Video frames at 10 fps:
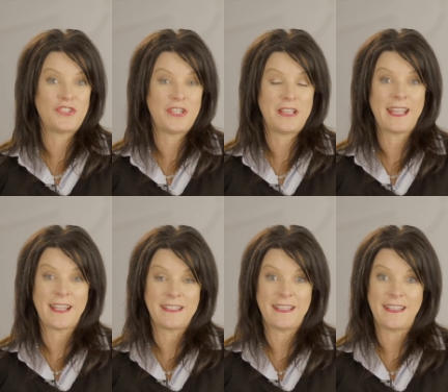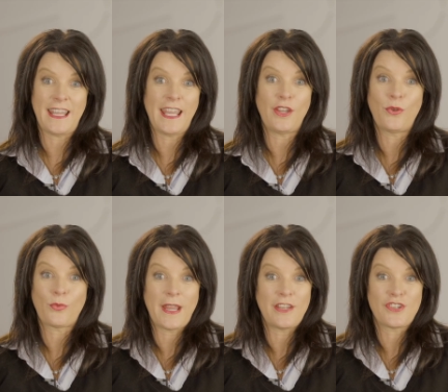she landed a
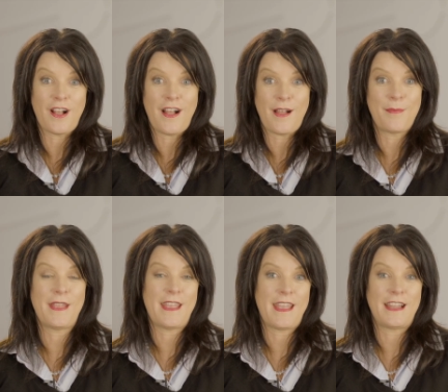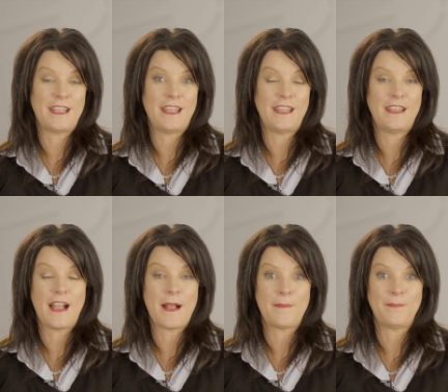great job at a
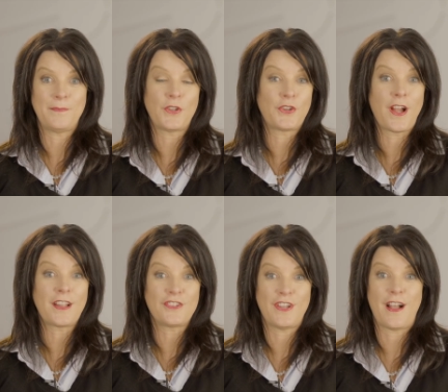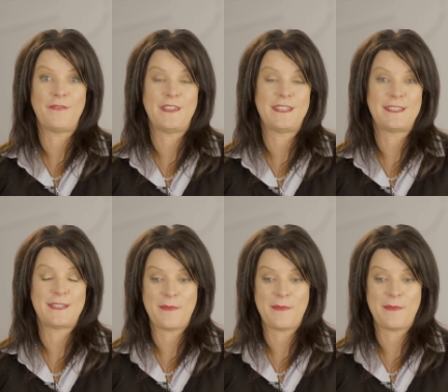um, urology office,